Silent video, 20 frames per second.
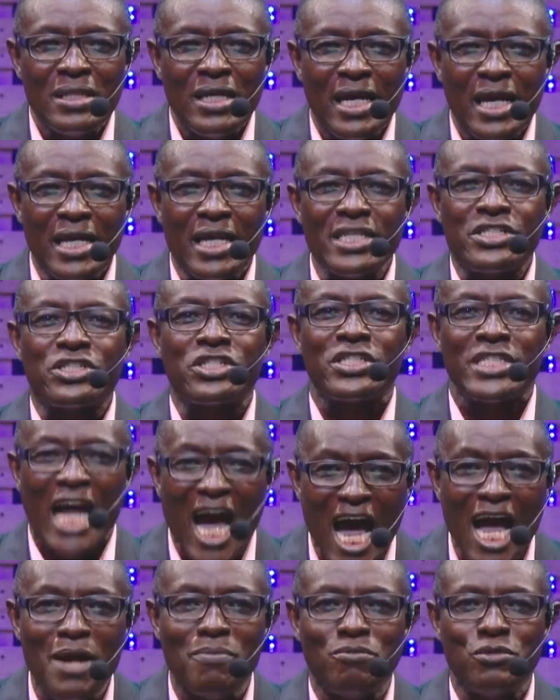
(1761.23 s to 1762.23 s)
It is
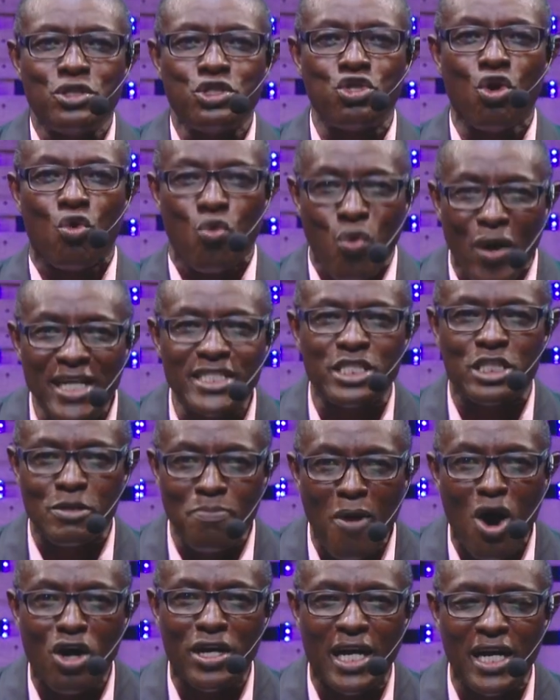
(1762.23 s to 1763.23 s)
time to quit
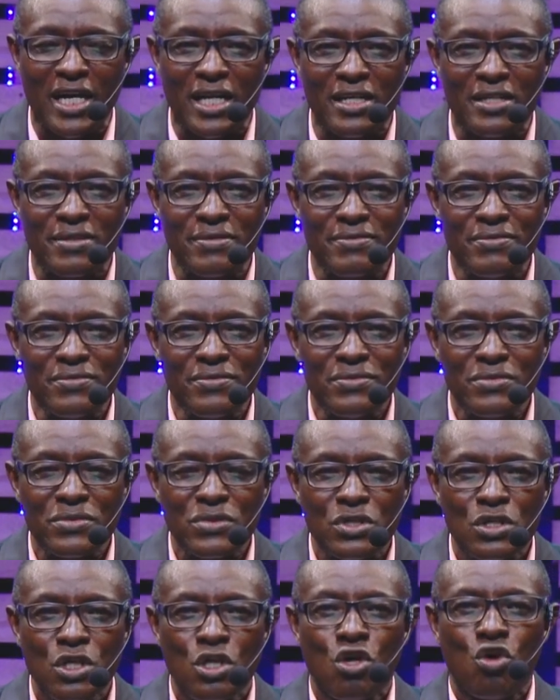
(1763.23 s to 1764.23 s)
smoking,
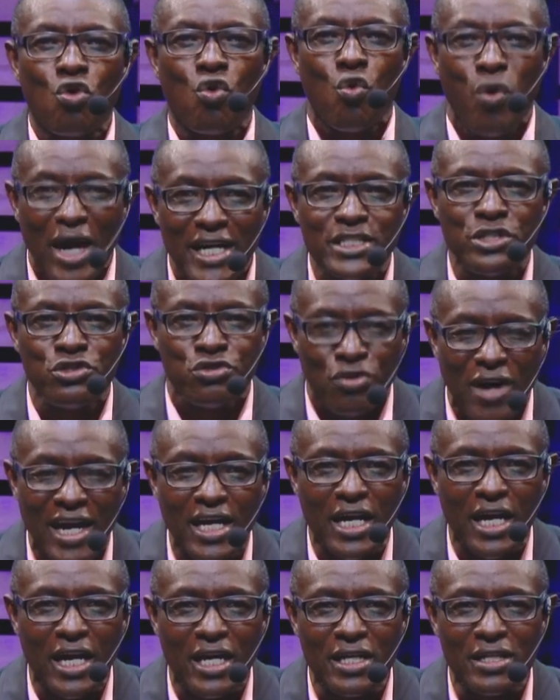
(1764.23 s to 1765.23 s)
quit
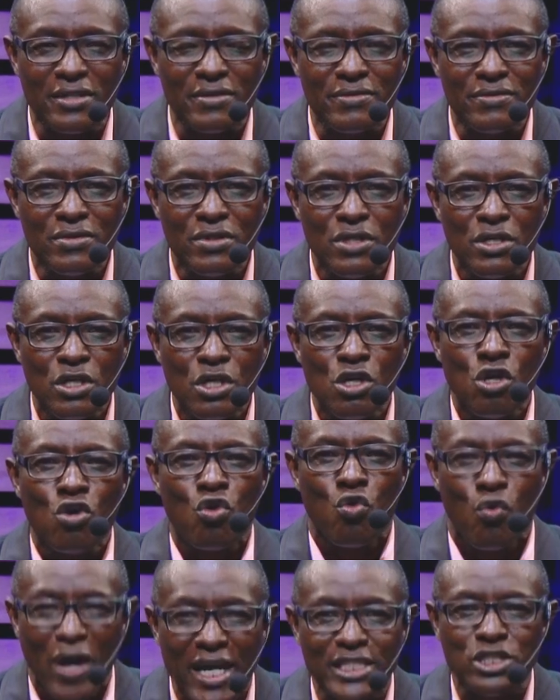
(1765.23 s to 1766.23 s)
drinking,
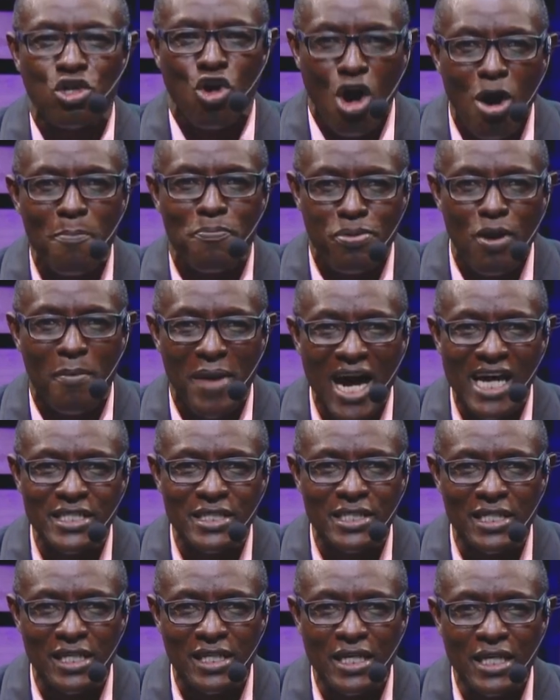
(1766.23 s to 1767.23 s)
quit
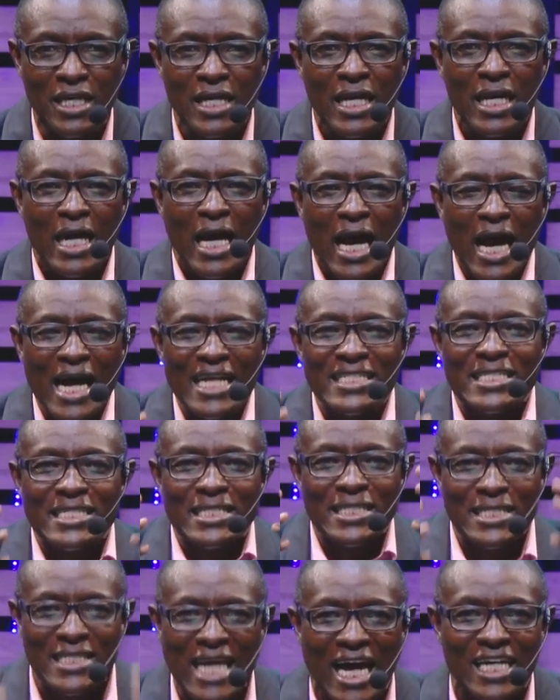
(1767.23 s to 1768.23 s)
compromising, and
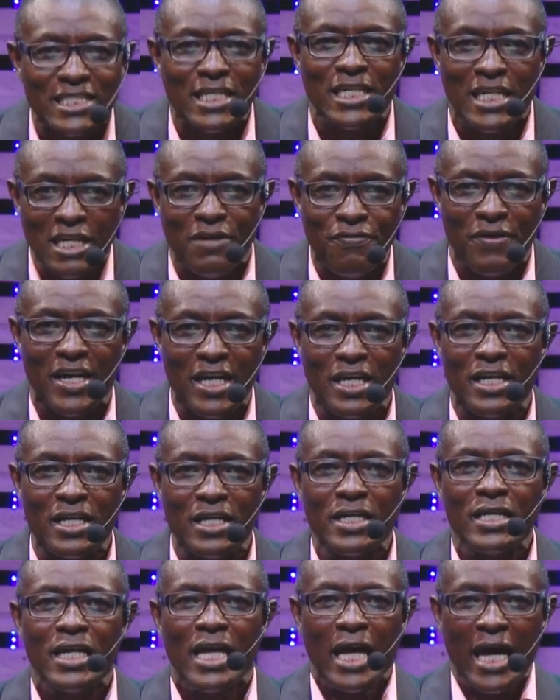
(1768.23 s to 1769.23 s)
start living
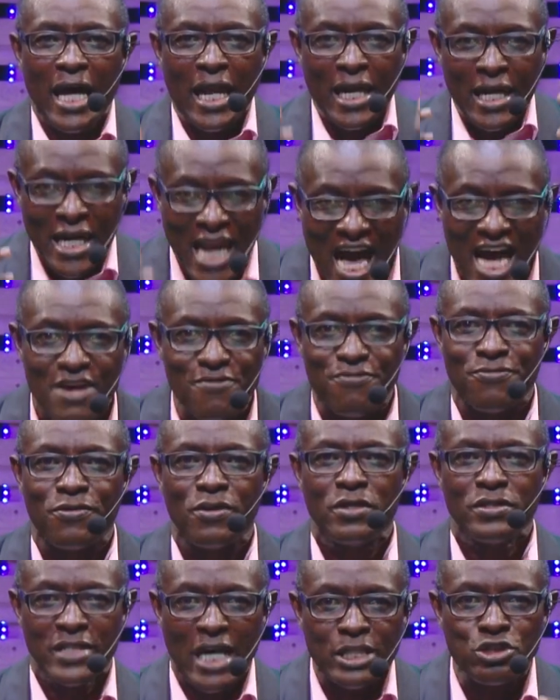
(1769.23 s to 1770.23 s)
a life
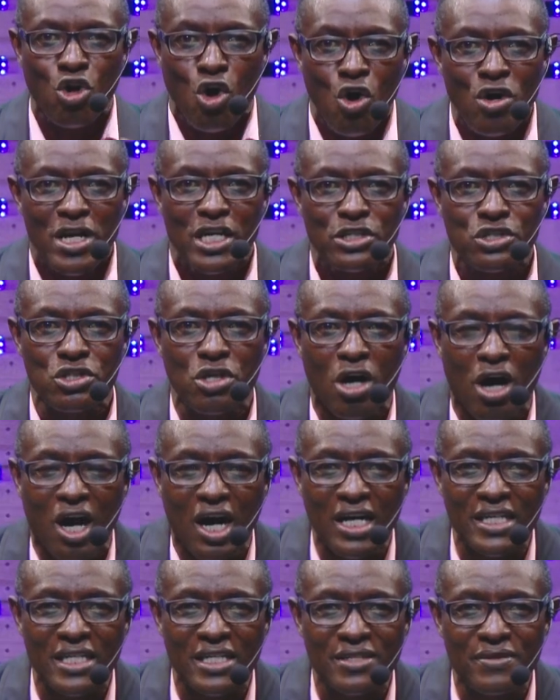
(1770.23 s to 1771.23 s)
that honors God.